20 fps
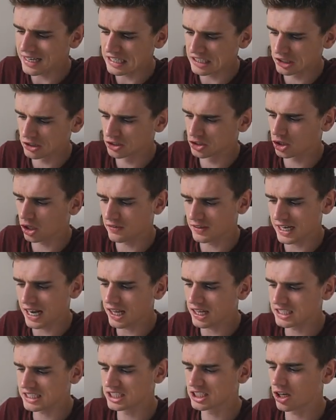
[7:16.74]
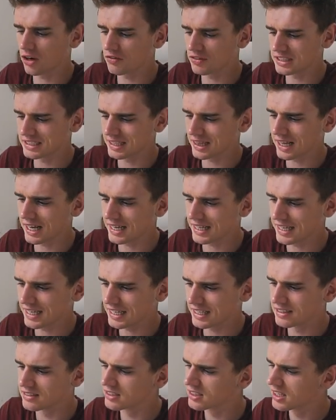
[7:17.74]
initial sort of analysis of this light
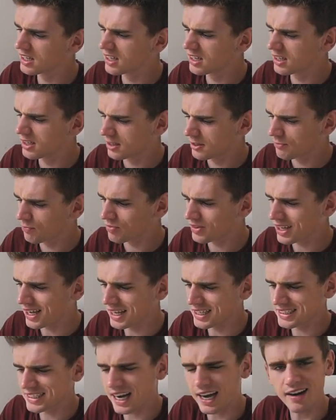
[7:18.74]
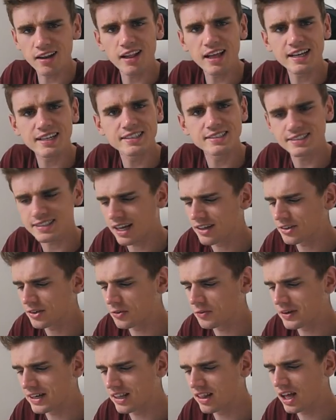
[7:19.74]
is, it's kind of like a
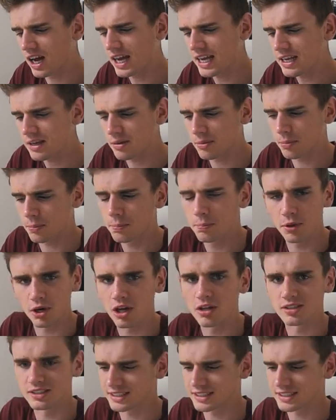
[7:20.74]
standard real light, but on